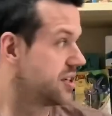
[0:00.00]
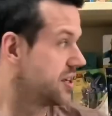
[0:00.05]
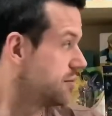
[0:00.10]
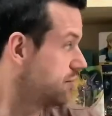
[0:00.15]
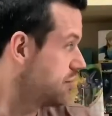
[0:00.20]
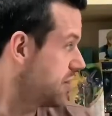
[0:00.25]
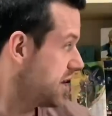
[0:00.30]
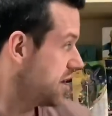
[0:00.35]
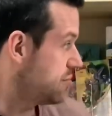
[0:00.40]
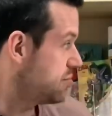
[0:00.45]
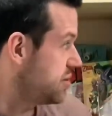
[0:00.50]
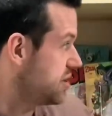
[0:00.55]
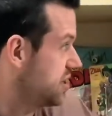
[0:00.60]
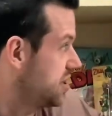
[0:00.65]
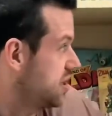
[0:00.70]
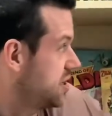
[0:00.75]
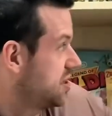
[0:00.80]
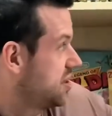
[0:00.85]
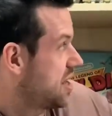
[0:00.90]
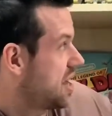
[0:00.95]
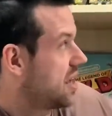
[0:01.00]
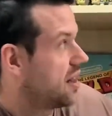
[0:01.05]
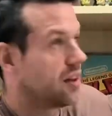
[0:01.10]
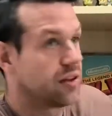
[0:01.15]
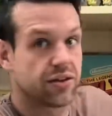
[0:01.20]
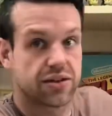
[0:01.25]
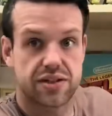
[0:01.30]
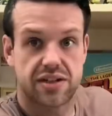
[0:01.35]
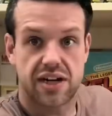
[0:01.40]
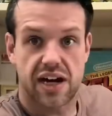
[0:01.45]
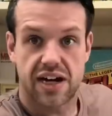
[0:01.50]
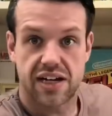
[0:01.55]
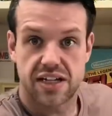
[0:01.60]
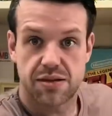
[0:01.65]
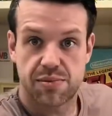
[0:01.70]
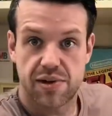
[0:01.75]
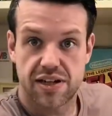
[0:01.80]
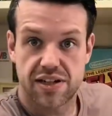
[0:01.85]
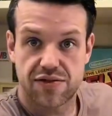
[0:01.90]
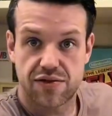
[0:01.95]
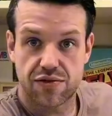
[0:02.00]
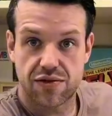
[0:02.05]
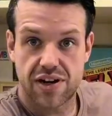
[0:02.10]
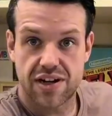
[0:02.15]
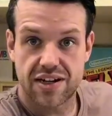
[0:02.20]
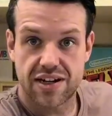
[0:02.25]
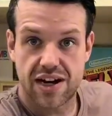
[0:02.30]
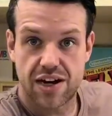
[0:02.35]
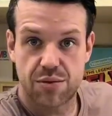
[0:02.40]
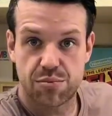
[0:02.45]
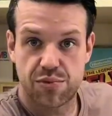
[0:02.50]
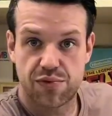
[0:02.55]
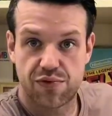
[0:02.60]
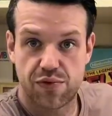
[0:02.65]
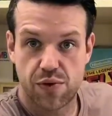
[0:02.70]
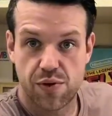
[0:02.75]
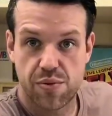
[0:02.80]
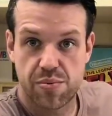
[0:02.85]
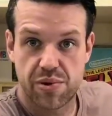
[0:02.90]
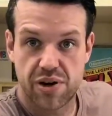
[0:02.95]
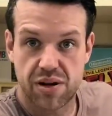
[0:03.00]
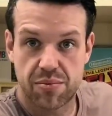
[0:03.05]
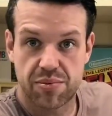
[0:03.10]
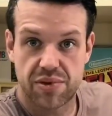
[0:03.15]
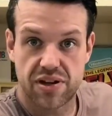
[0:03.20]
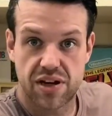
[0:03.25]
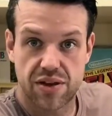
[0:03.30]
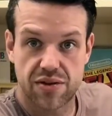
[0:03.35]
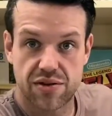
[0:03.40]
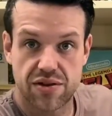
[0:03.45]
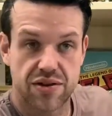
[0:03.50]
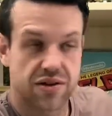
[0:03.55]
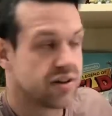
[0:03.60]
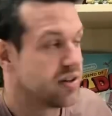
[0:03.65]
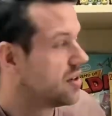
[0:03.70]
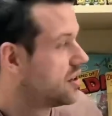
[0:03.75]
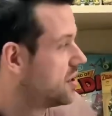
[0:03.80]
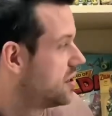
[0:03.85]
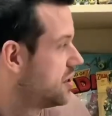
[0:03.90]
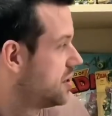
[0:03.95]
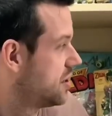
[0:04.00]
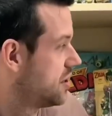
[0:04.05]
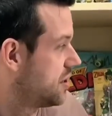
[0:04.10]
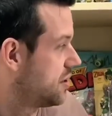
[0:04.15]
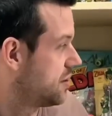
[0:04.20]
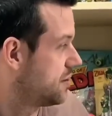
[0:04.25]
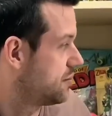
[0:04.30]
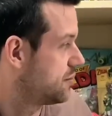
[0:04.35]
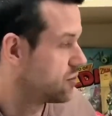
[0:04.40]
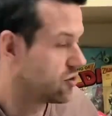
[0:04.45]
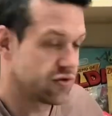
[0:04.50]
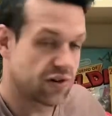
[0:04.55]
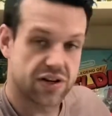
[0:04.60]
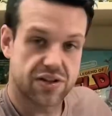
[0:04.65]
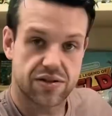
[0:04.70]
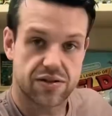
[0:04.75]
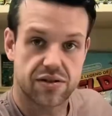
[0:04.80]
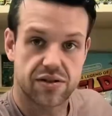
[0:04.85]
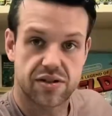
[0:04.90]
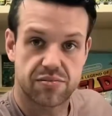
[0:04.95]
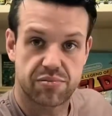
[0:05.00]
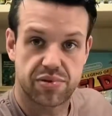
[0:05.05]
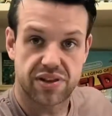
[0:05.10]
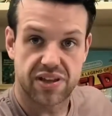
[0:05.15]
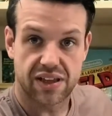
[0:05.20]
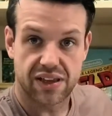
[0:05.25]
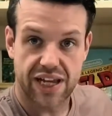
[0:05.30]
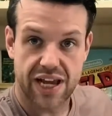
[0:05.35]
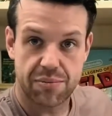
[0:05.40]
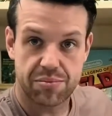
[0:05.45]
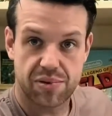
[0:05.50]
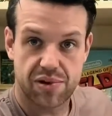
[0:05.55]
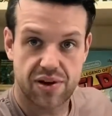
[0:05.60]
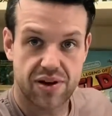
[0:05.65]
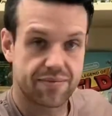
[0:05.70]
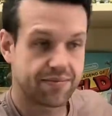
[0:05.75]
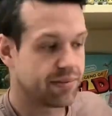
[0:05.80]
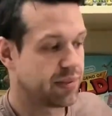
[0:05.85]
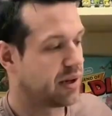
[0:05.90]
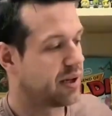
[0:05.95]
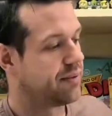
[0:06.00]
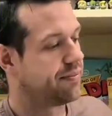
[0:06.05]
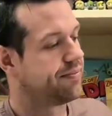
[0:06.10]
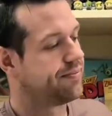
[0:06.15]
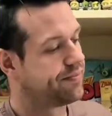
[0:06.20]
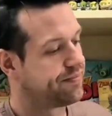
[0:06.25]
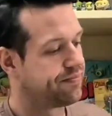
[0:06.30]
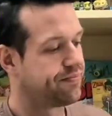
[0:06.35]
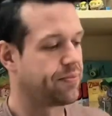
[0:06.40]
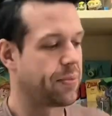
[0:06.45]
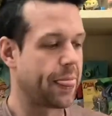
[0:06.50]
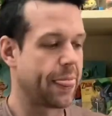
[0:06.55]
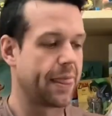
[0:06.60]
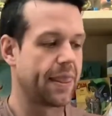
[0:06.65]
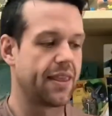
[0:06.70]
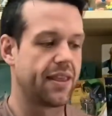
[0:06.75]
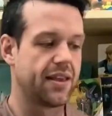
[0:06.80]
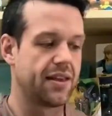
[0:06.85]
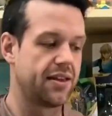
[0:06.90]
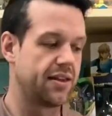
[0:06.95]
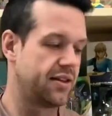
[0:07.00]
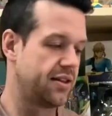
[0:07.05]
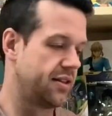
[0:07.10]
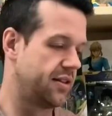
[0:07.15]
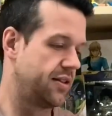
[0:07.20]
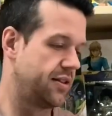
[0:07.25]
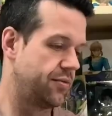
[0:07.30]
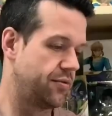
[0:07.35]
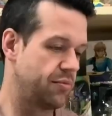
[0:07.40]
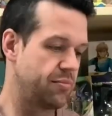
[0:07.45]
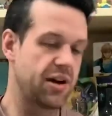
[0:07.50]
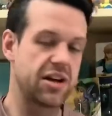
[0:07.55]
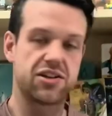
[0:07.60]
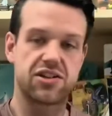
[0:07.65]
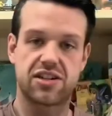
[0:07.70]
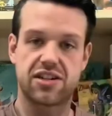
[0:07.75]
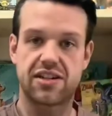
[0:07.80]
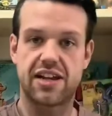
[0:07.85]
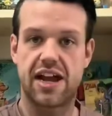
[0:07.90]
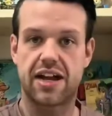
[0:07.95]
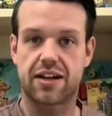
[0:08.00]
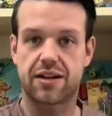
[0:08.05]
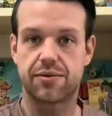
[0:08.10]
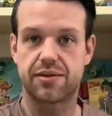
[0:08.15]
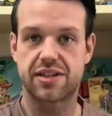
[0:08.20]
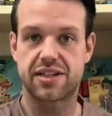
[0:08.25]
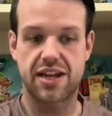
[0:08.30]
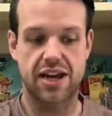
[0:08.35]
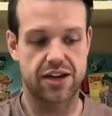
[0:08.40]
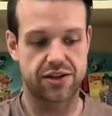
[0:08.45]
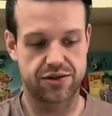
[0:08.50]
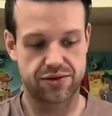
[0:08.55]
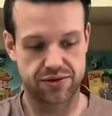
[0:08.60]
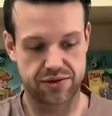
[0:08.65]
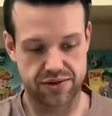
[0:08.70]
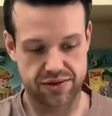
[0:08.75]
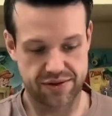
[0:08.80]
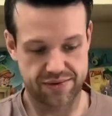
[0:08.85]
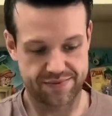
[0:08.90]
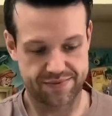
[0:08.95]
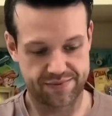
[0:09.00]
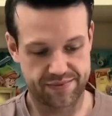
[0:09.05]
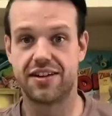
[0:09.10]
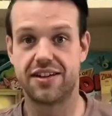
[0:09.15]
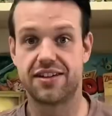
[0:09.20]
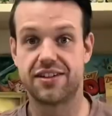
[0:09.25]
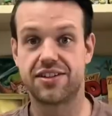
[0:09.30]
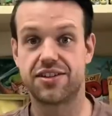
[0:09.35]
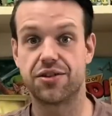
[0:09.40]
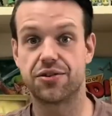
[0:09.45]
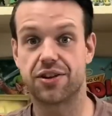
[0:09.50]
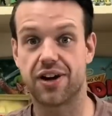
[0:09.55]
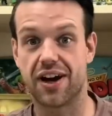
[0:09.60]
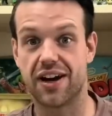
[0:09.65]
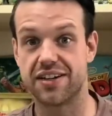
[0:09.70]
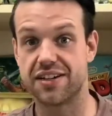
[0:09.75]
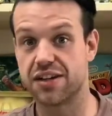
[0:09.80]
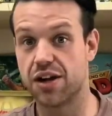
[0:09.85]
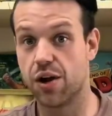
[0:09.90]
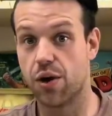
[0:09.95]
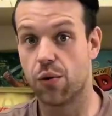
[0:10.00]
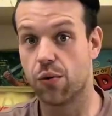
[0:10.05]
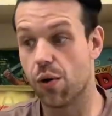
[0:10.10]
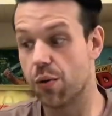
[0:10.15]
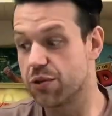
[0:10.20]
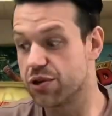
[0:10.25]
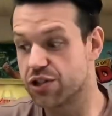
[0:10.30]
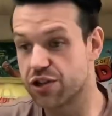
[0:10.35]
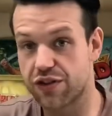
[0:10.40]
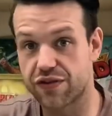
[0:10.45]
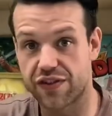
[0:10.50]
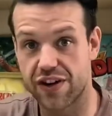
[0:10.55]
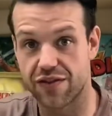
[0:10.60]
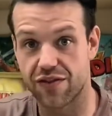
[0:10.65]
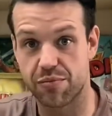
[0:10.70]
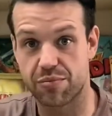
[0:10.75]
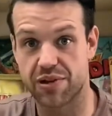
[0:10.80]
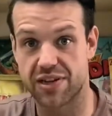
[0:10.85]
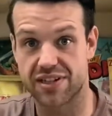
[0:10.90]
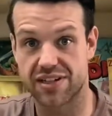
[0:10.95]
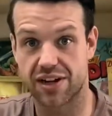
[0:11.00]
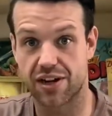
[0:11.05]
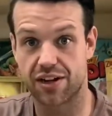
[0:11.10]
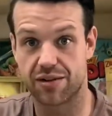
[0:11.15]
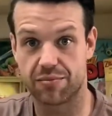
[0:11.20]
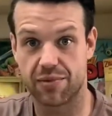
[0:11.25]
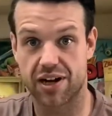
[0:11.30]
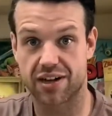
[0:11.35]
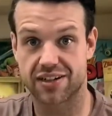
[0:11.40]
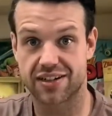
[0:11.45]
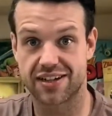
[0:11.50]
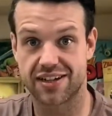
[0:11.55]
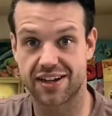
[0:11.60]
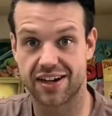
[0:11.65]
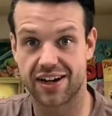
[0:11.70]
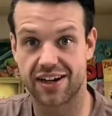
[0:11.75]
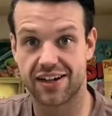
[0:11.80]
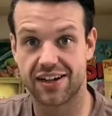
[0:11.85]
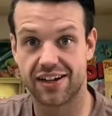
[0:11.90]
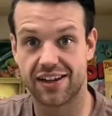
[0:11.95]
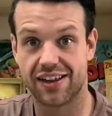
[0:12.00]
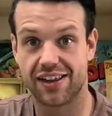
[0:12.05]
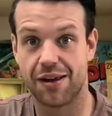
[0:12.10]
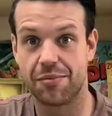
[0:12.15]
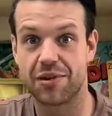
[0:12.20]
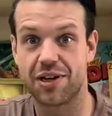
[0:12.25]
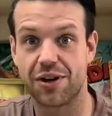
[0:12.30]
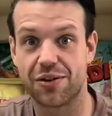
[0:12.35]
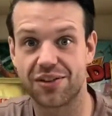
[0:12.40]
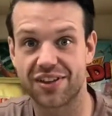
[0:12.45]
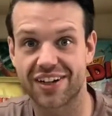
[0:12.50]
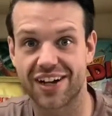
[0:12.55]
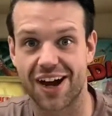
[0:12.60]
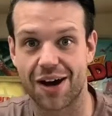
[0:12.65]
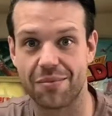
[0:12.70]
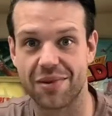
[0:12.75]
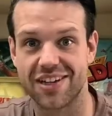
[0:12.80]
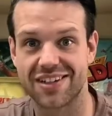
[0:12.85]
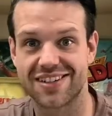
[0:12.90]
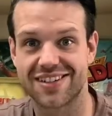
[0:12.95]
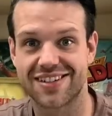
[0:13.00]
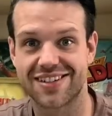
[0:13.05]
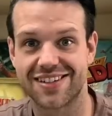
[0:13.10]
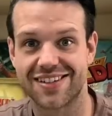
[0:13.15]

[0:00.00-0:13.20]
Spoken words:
It may be in that little side space for right now before we put up another dresser to put the lamp on, but we might just stack it with statues. So guys, what was your favorite piece I unboxed today? Let me know in the comments.